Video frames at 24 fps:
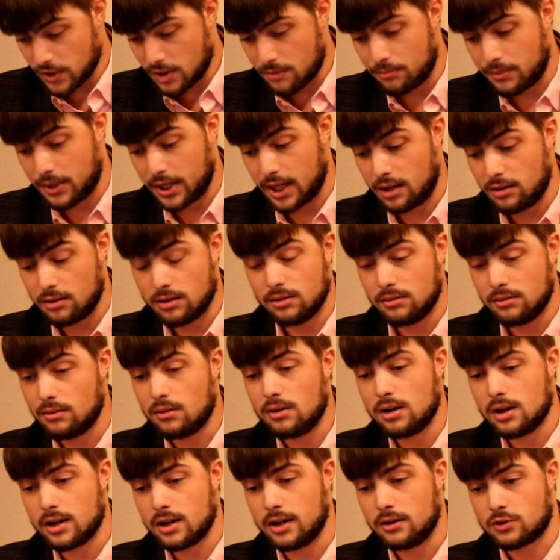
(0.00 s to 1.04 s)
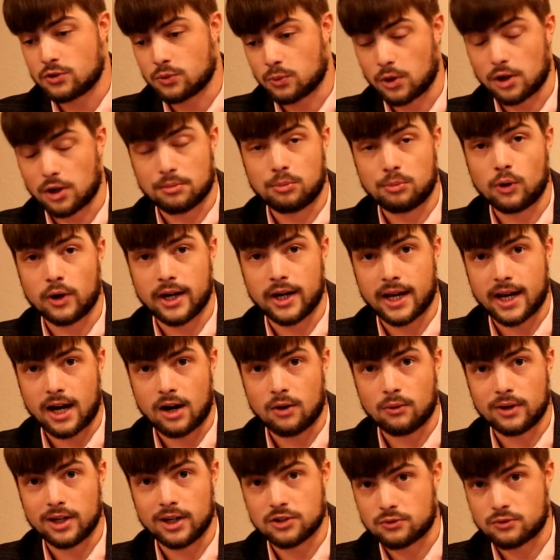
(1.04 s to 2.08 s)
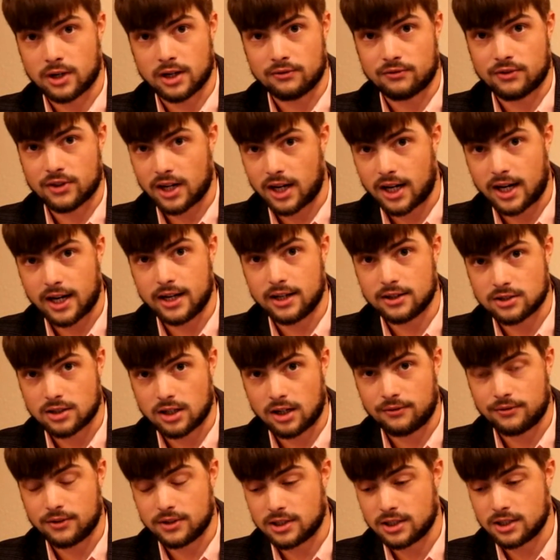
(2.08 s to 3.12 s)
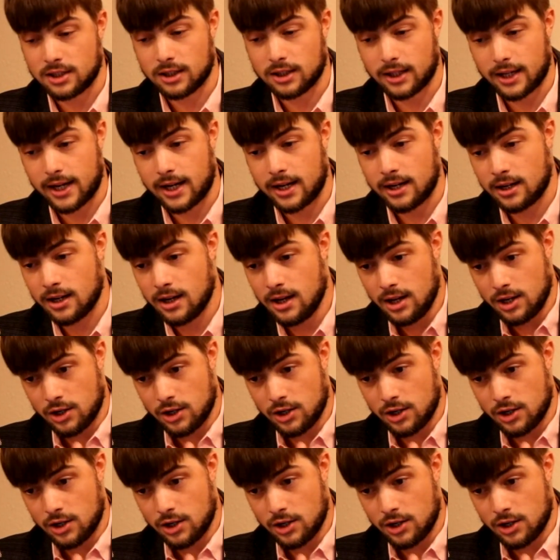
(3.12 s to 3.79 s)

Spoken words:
But it's worth pointing out when he's running for the highest office in the land,